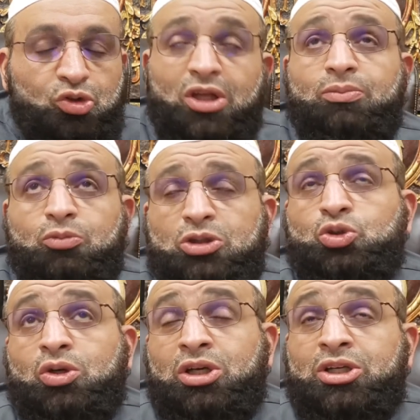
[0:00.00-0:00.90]
Type what
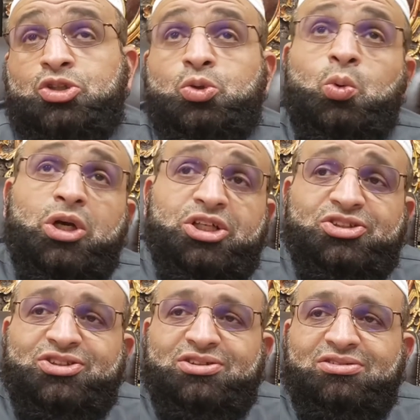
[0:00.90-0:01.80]
you are running
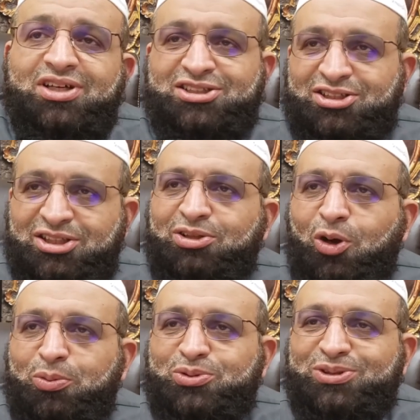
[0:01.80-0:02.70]
towards, as I said, the
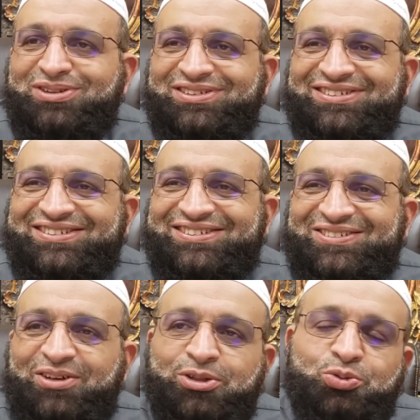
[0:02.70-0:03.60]
opposite.
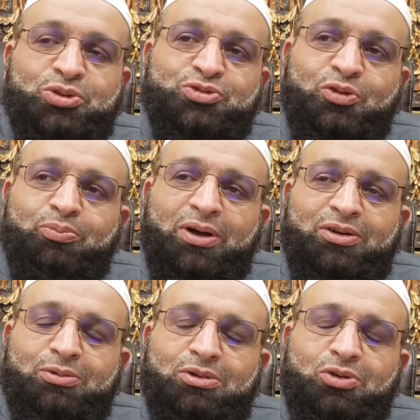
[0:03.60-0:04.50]
You're
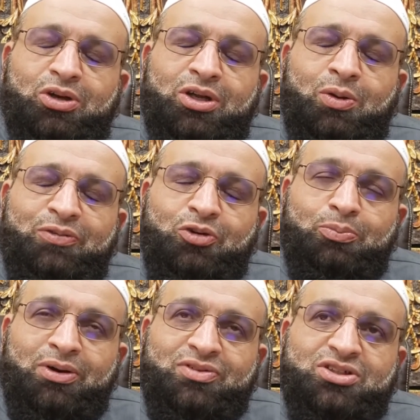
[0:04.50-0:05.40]
running away from
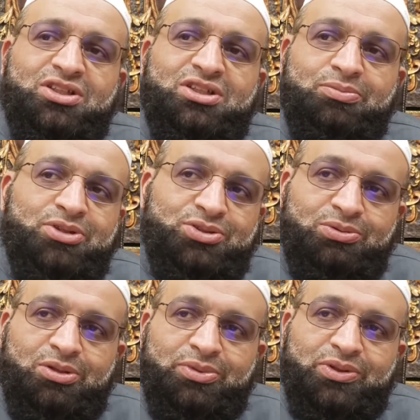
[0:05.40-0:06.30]
poverty, that means you
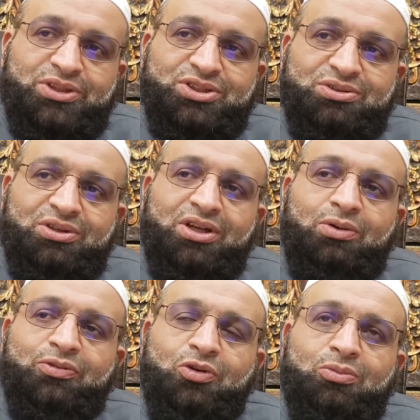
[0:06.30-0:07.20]
want to be rich. You're running
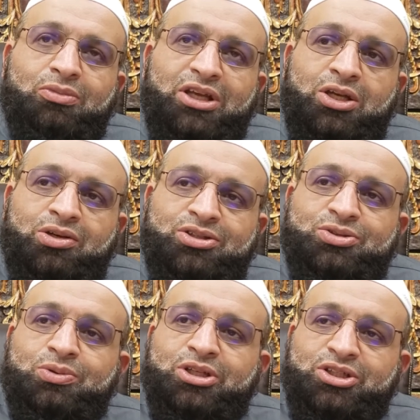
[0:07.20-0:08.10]
away from ignorance,
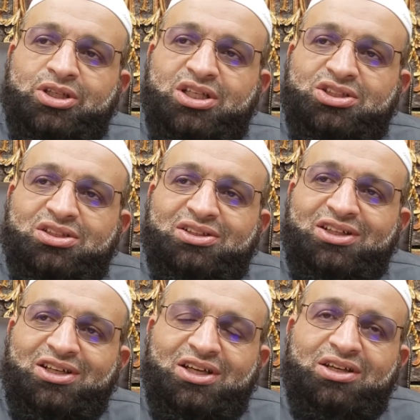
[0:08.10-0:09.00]
you want education.
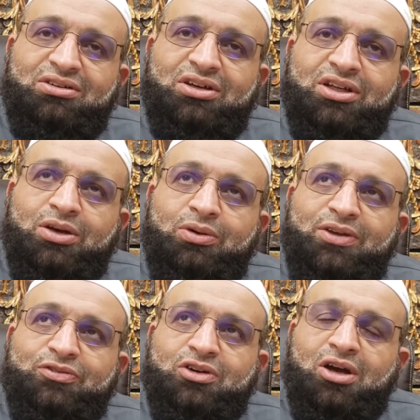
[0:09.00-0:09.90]
You're running
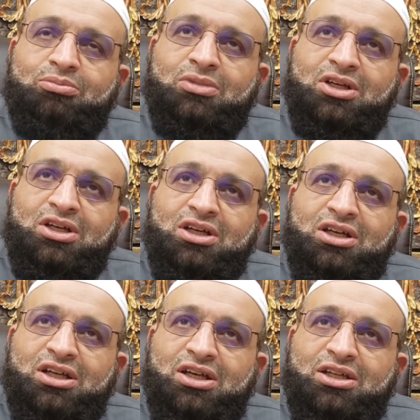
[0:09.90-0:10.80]
away from
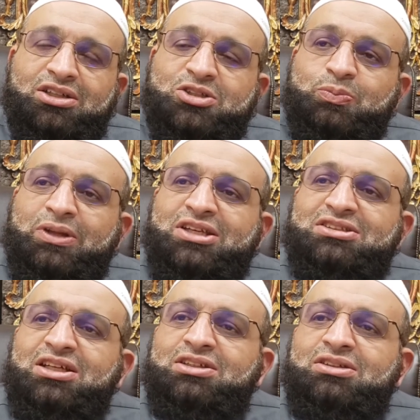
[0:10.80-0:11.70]
this place
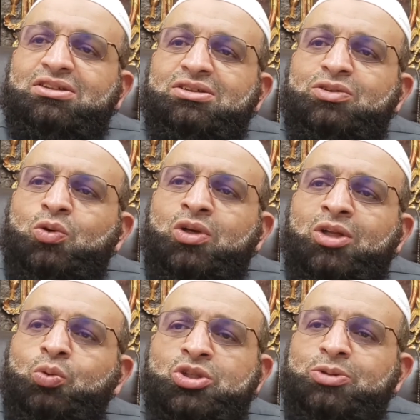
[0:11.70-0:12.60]
that you will
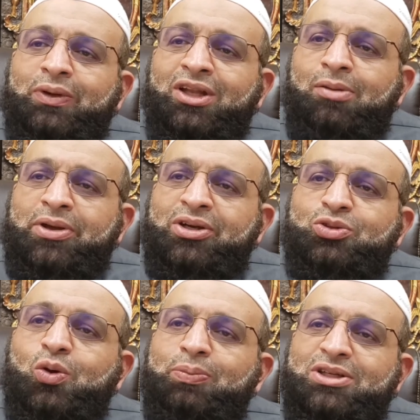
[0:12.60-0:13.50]
not worship Allah better
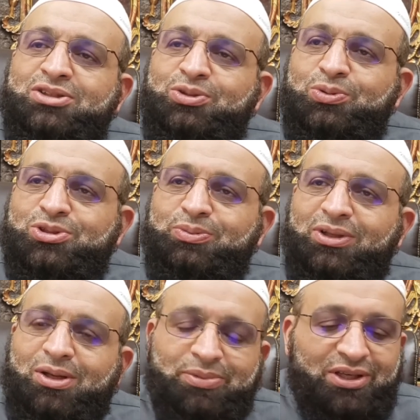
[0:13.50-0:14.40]
to a place that you worship
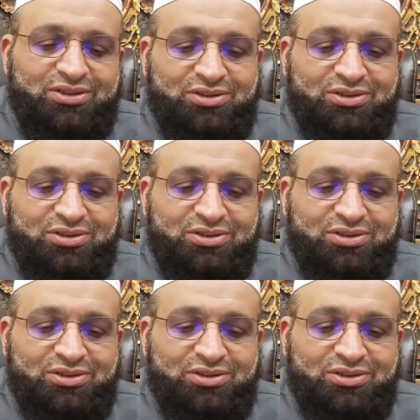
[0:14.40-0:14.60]
Allah better.